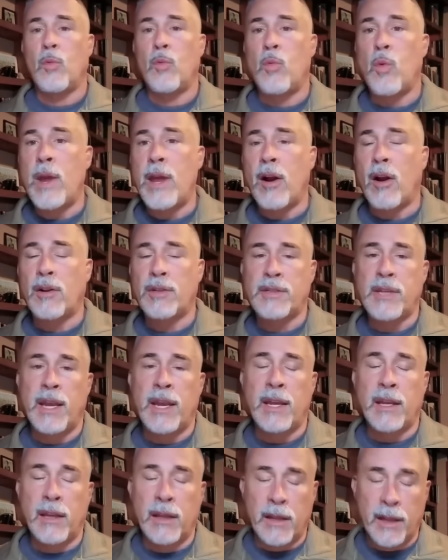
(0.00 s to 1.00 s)
We are
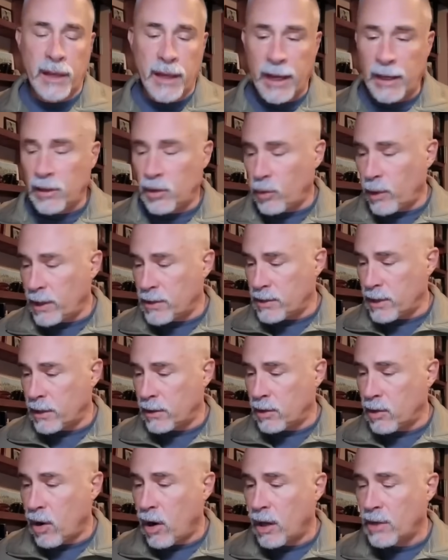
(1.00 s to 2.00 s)
seeing an increase
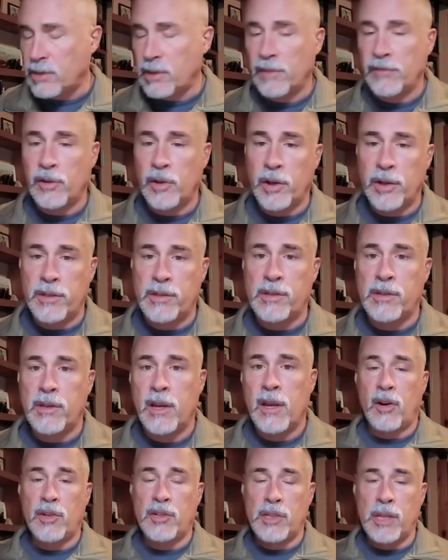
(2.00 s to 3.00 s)
in cost of goods
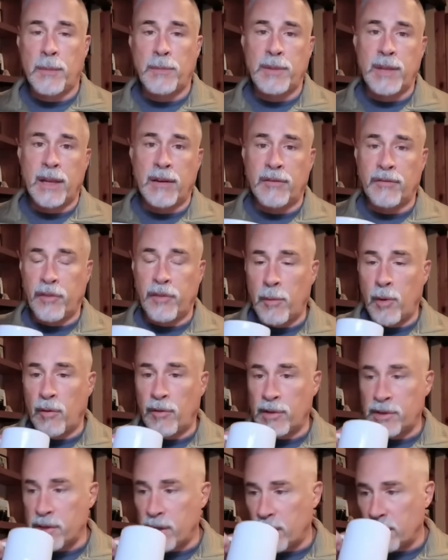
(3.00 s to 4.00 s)
shipped in from
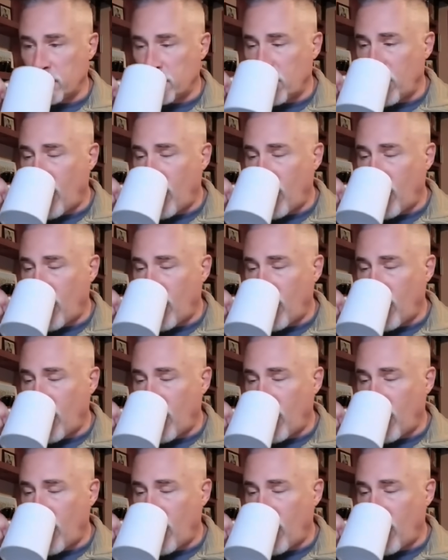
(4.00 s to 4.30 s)
overseas.